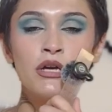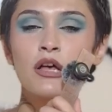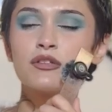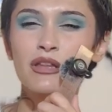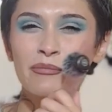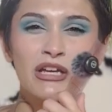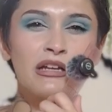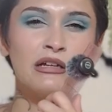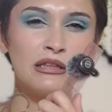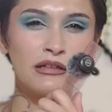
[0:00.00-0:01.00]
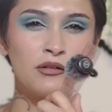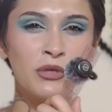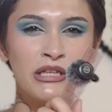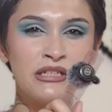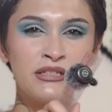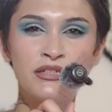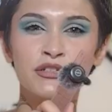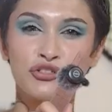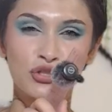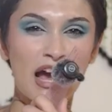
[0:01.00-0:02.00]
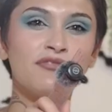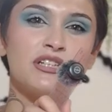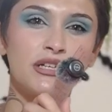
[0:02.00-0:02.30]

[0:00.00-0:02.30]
So that made it a little bit easier to draft